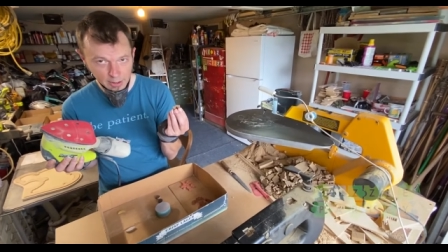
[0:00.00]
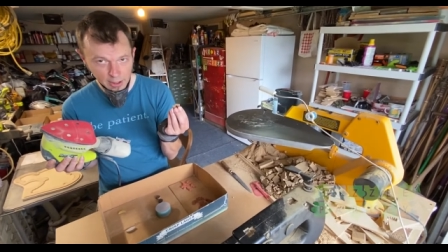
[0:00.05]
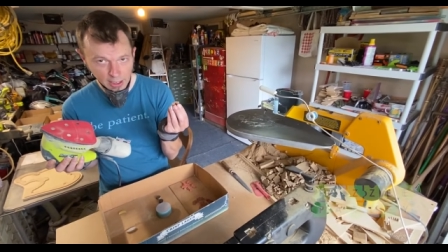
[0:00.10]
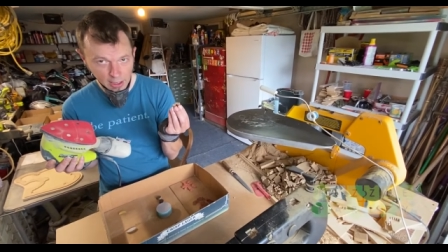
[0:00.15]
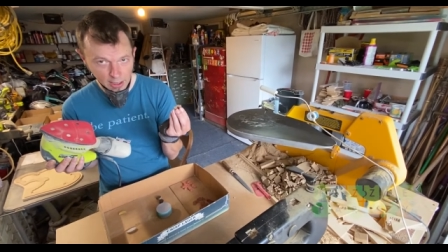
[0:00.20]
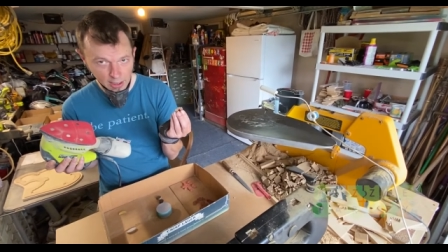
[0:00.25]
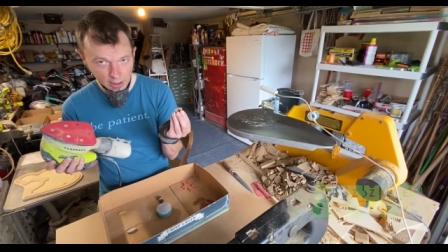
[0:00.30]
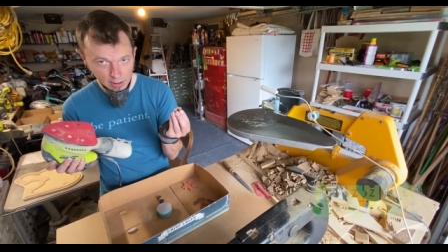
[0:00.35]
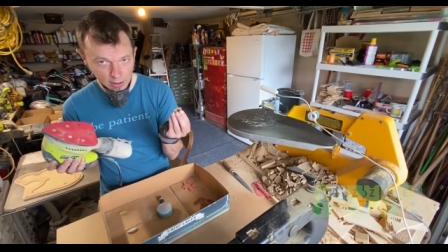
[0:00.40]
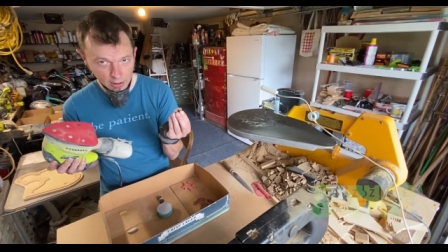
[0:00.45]
in
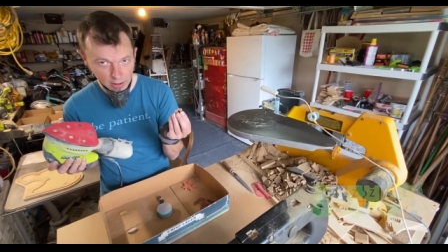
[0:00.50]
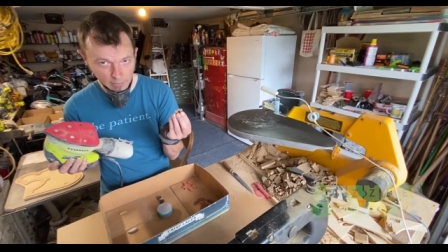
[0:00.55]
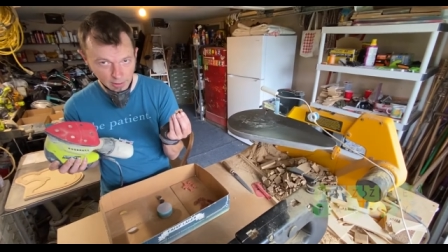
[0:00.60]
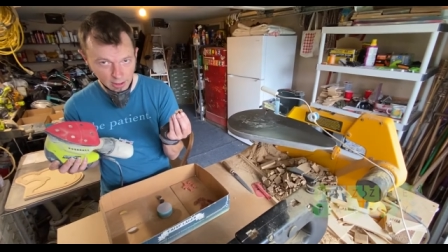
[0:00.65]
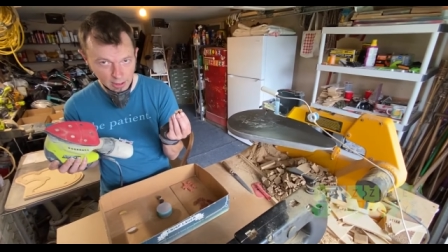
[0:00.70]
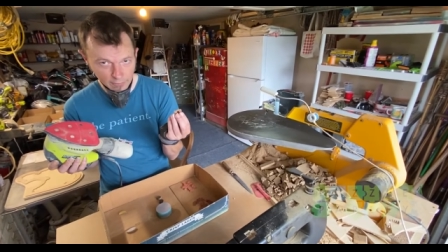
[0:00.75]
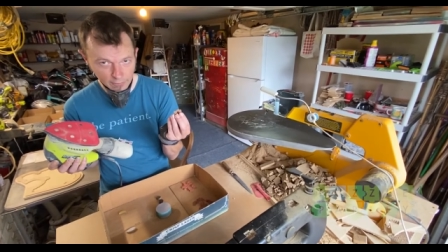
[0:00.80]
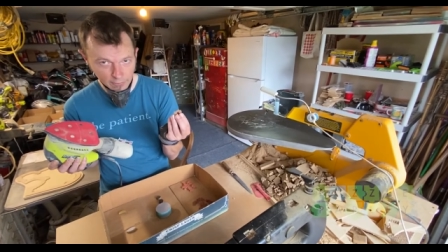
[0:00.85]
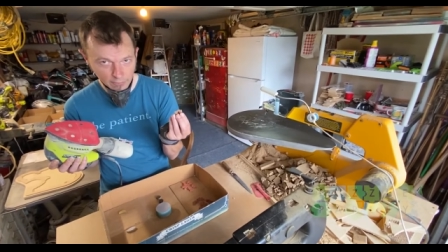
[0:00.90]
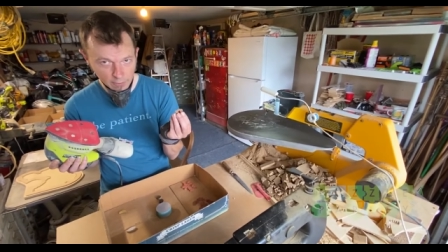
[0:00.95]
handy
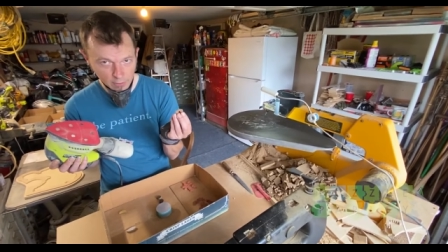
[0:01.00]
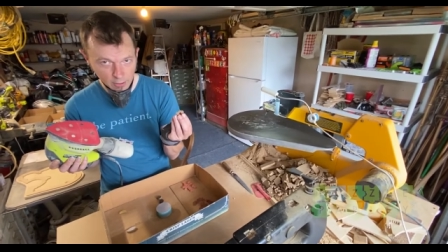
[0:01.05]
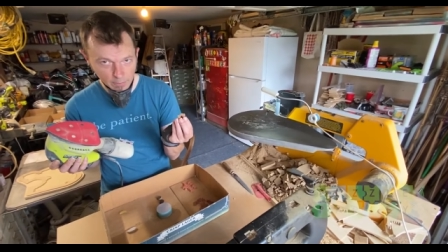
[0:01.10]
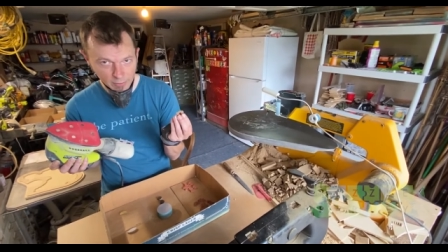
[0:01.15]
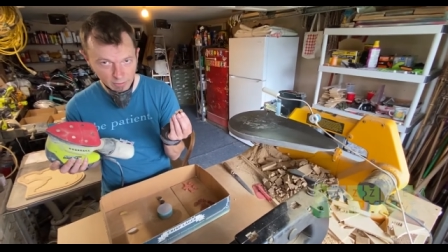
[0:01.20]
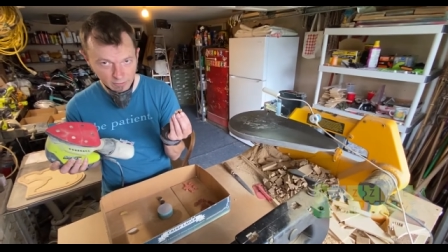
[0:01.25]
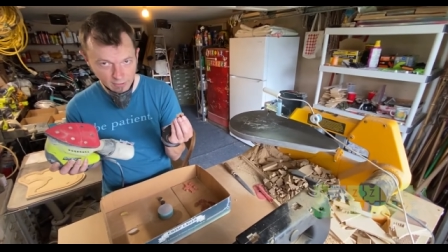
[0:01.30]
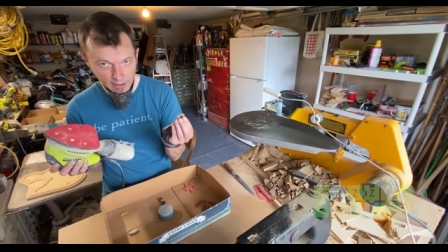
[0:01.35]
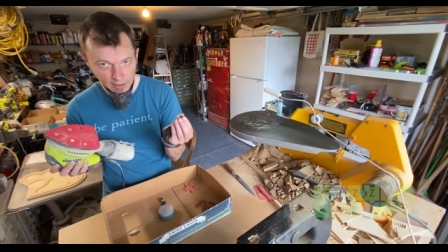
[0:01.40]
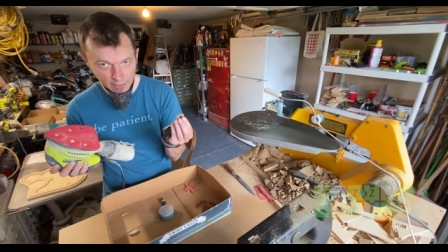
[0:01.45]
because it sort of
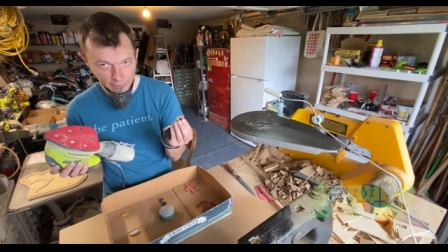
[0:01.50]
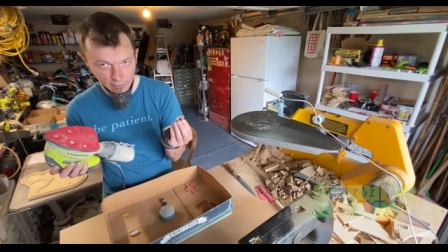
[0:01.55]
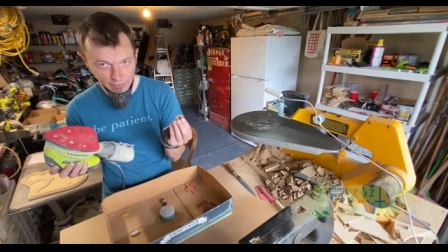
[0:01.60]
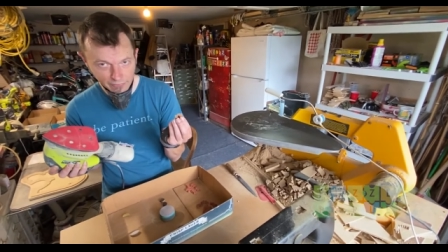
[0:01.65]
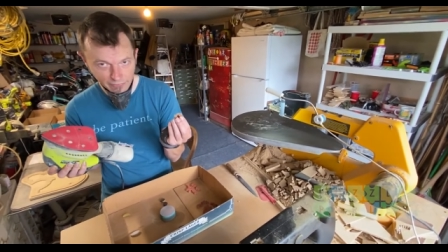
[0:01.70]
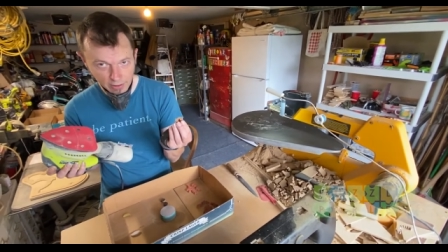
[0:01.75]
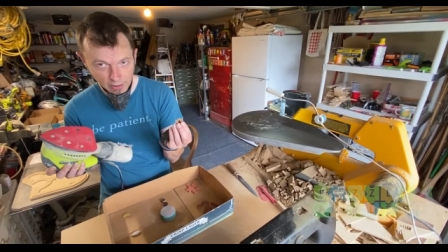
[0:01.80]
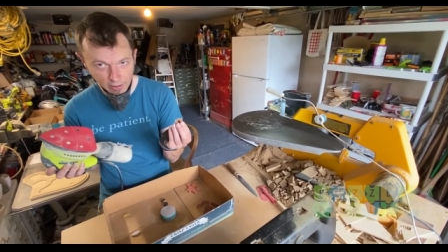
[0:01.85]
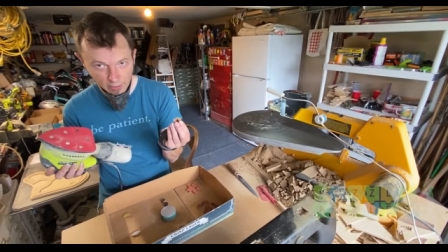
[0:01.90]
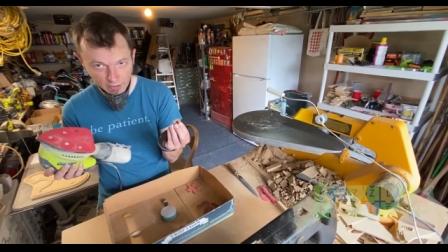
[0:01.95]
protects your
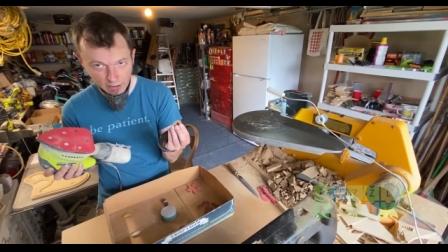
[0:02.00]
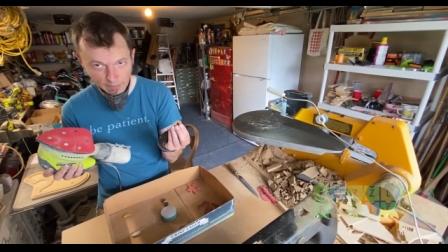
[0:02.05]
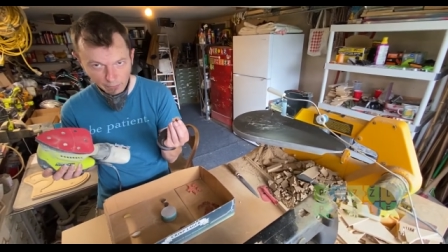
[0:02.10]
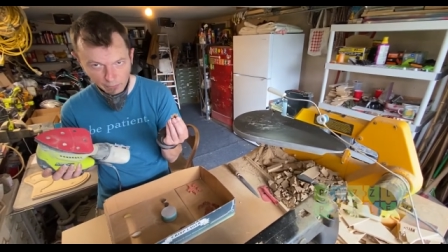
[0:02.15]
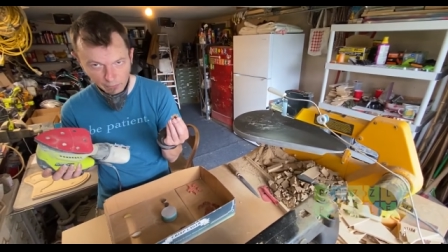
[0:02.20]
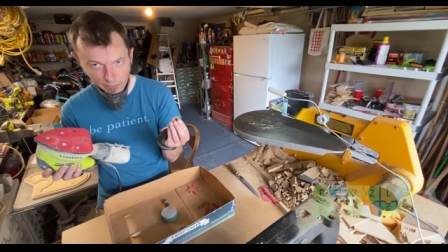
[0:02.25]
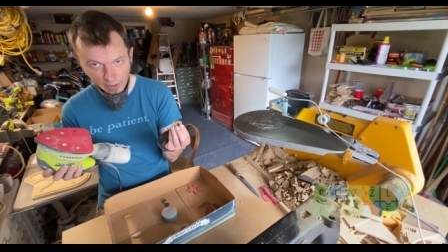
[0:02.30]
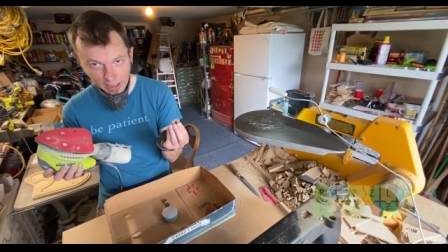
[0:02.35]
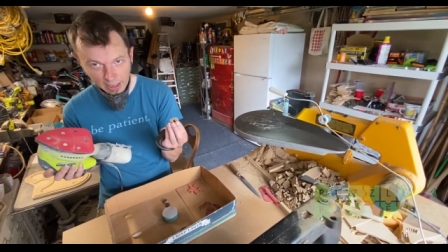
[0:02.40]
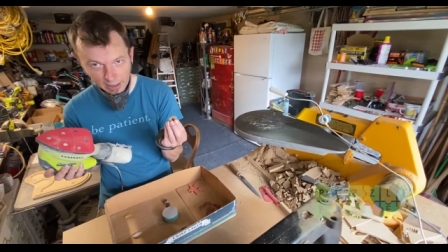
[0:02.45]
fingertips
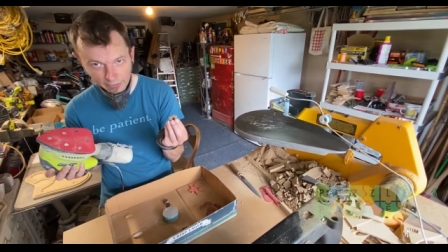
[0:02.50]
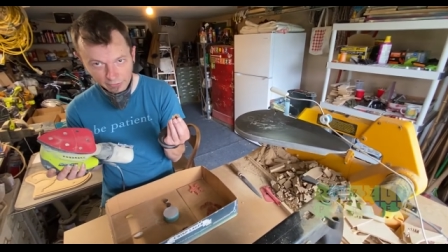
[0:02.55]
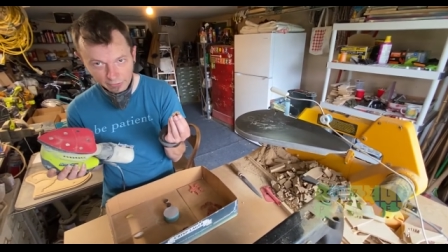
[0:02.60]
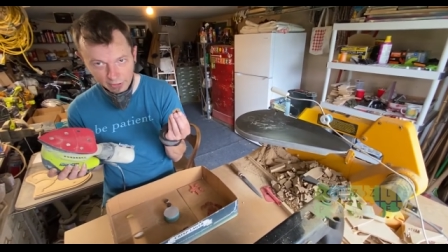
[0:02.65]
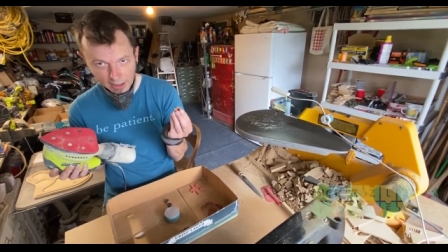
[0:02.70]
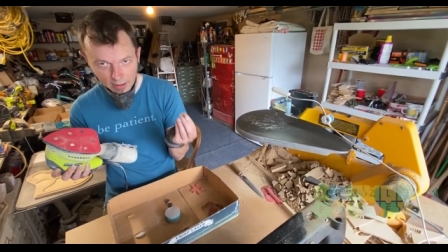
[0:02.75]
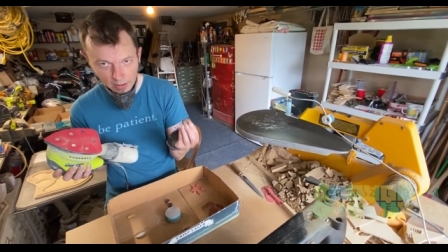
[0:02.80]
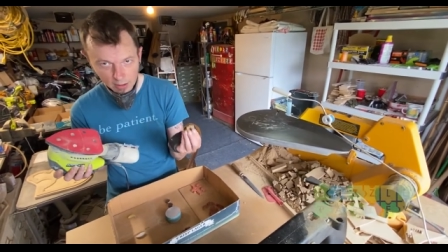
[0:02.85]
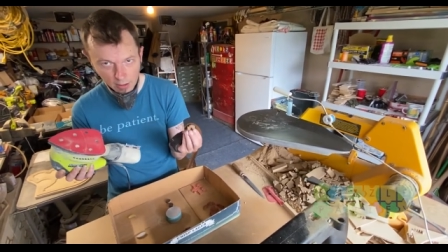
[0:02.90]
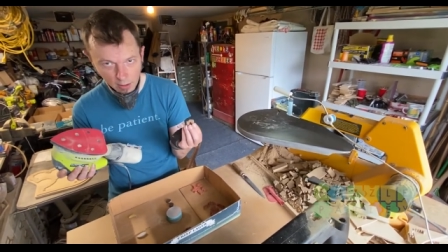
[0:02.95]
from getting
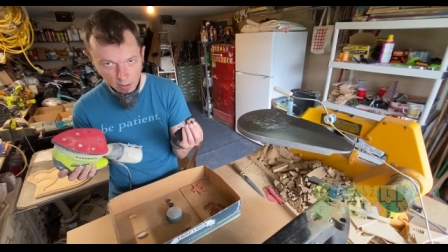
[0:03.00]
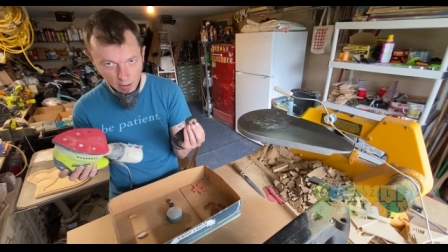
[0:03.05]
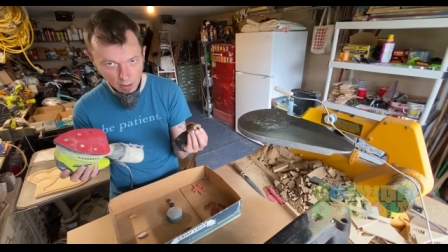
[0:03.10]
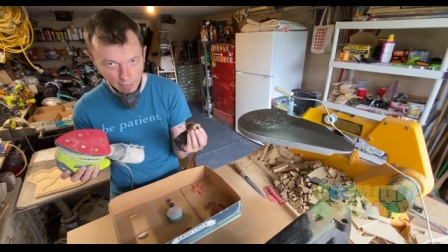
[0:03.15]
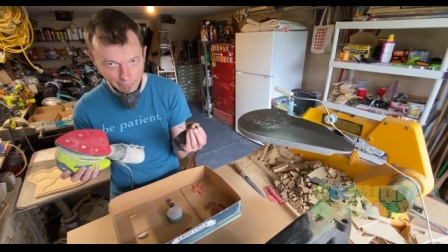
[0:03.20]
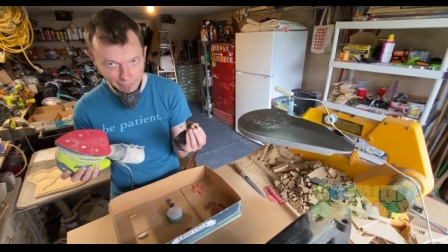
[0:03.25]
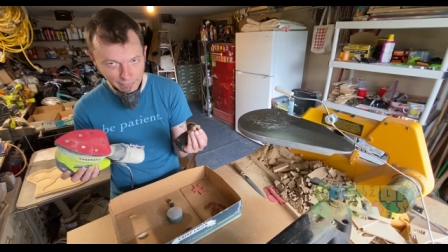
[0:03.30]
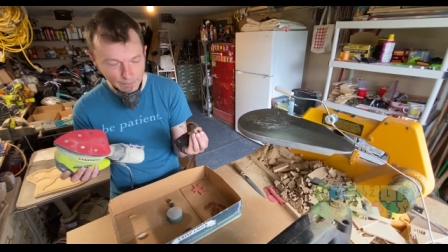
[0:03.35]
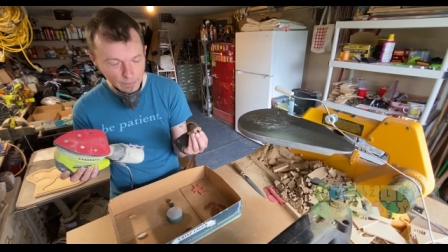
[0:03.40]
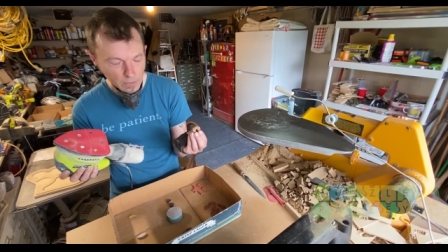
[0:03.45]
sanded off.